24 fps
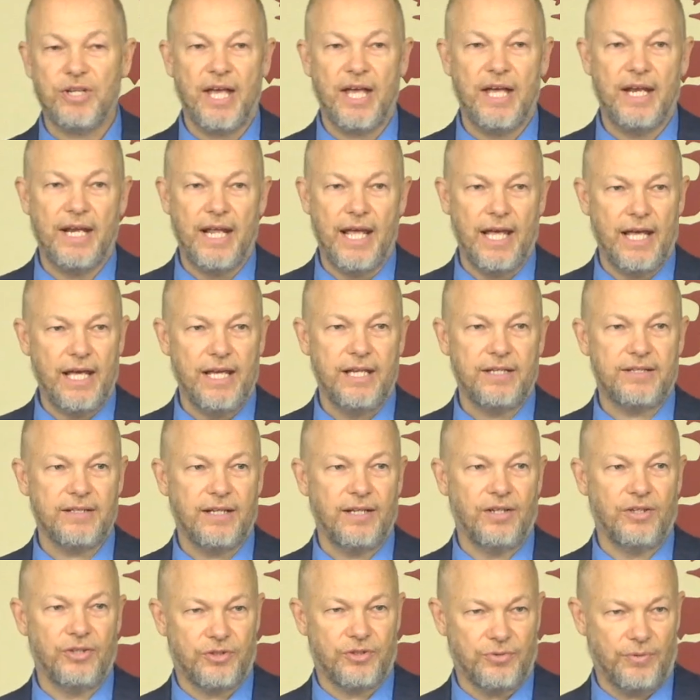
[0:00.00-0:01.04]
and ate
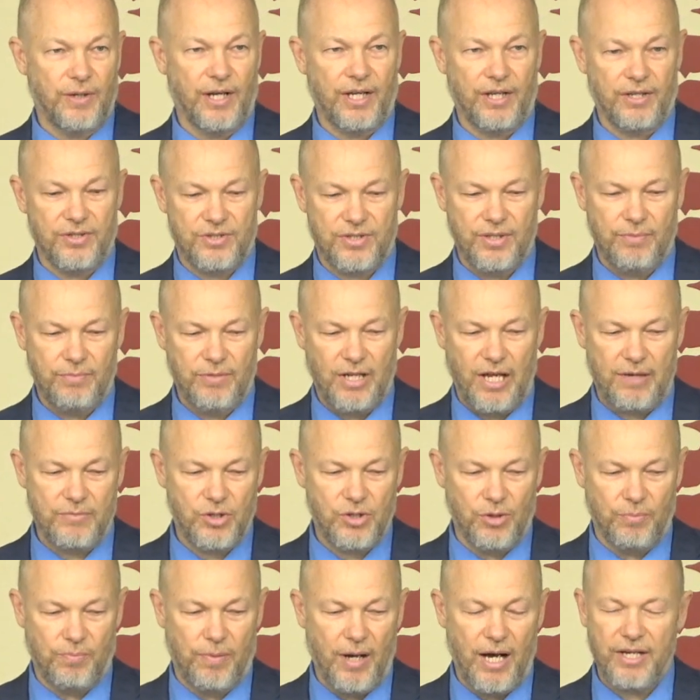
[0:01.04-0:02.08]
and drank. And sometimes
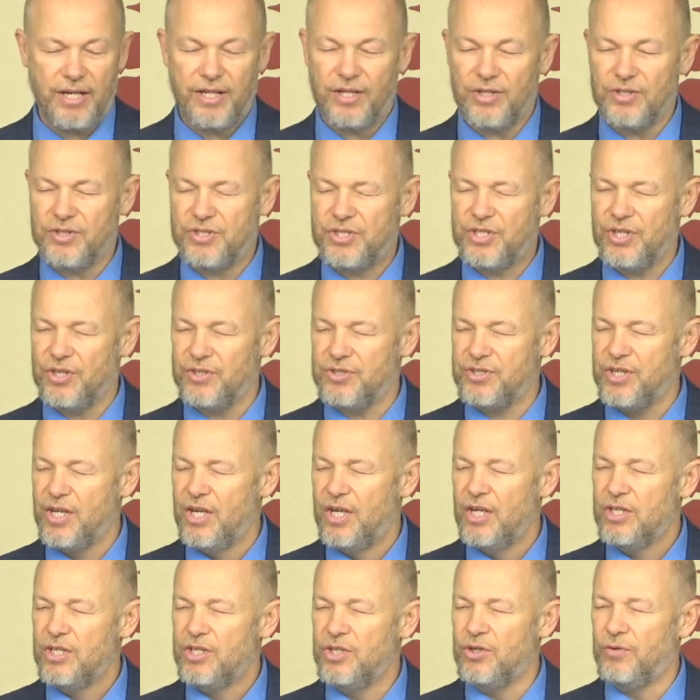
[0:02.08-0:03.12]
your body is just,
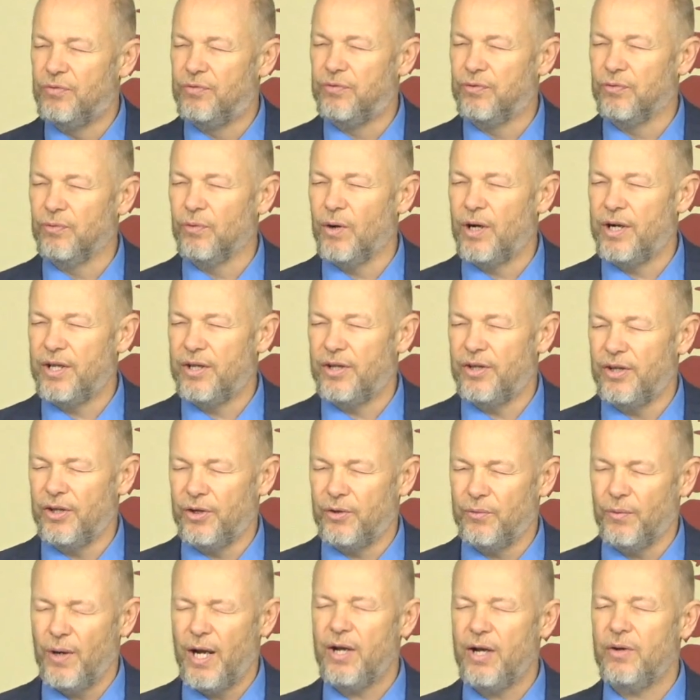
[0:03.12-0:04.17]
you've run into the
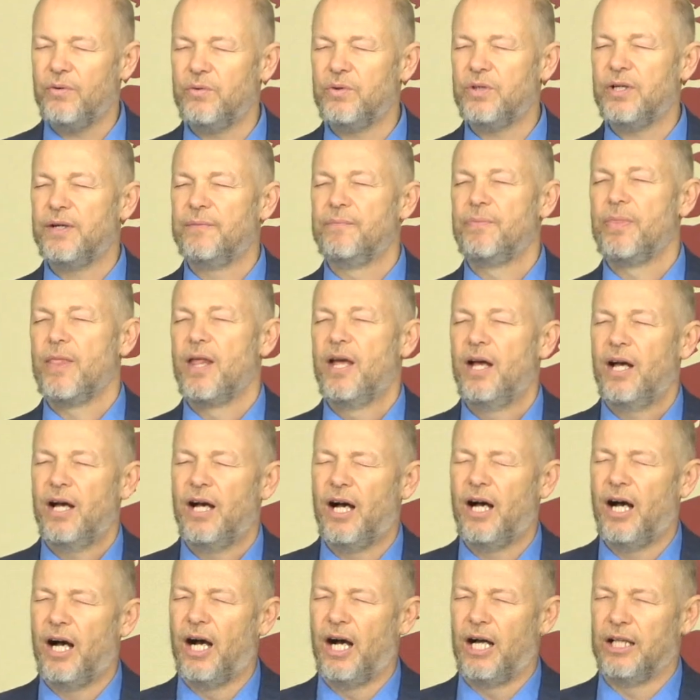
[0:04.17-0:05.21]
ground.
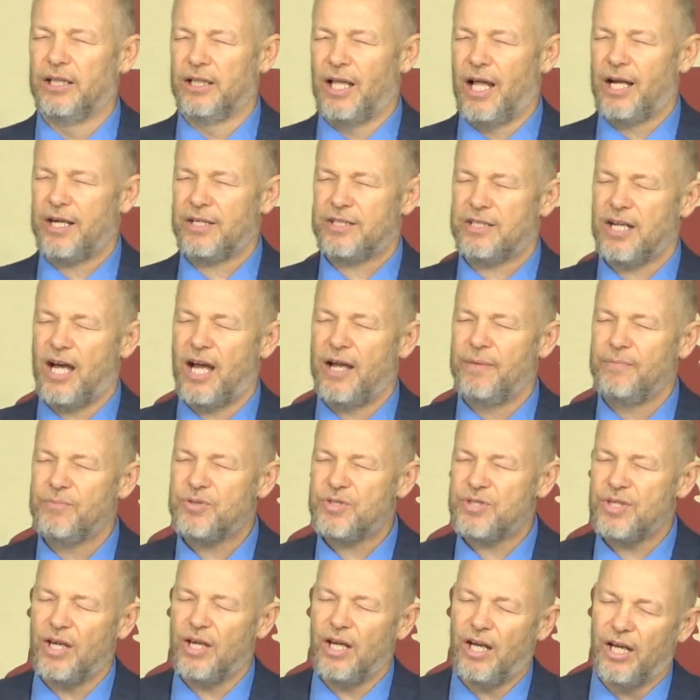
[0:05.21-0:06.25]
A lot of
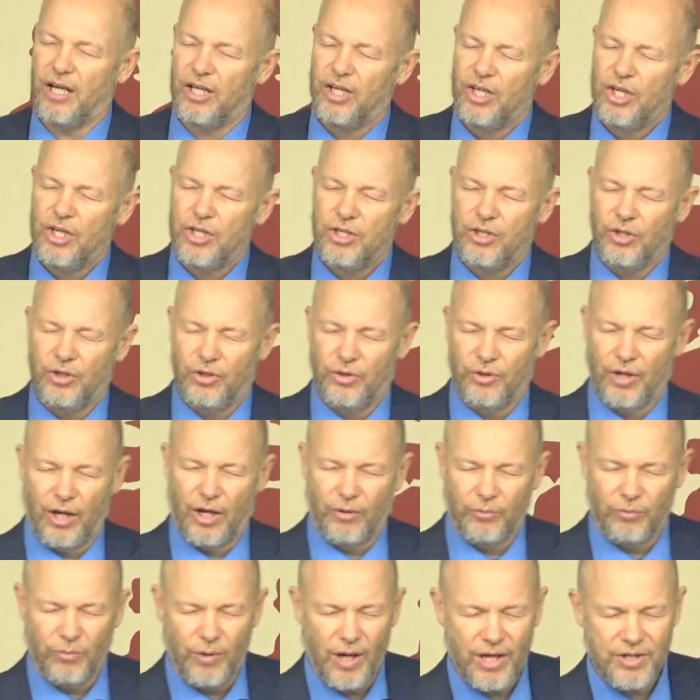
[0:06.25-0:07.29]
times you're
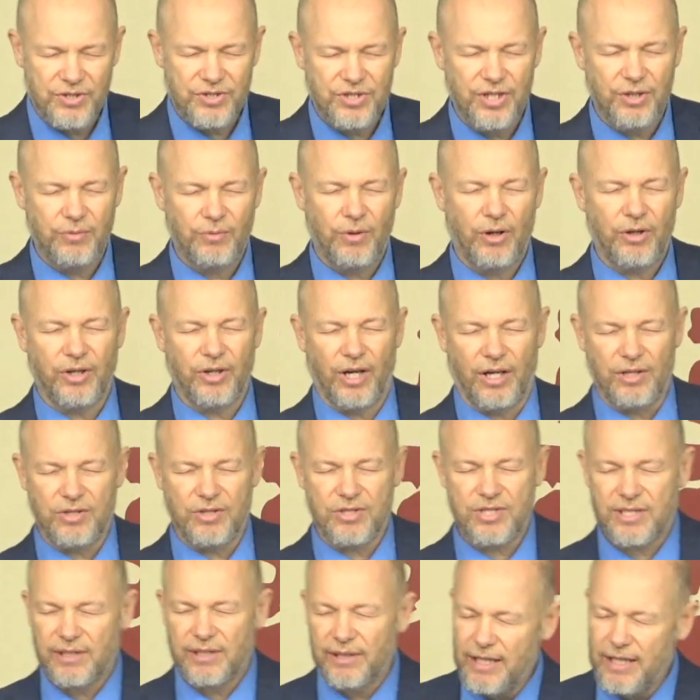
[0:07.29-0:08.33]
not resting well, you're not
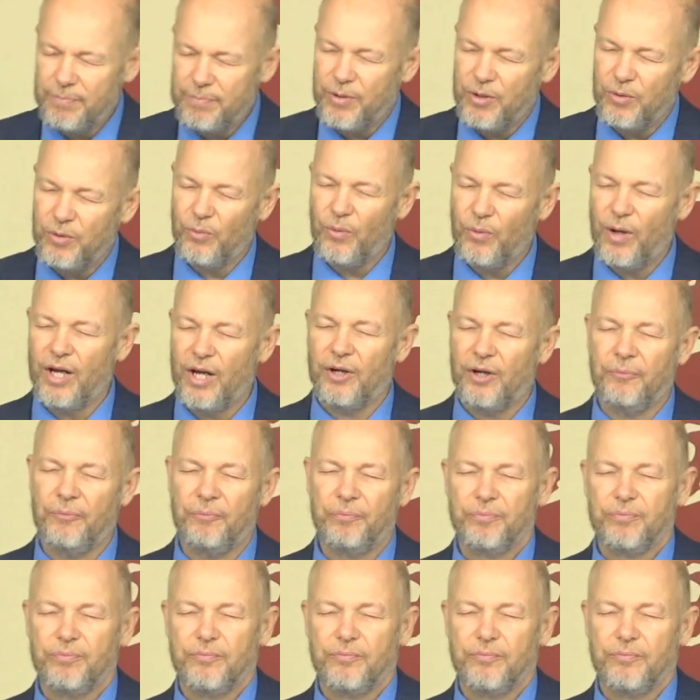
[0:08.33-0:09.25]
sleeping well,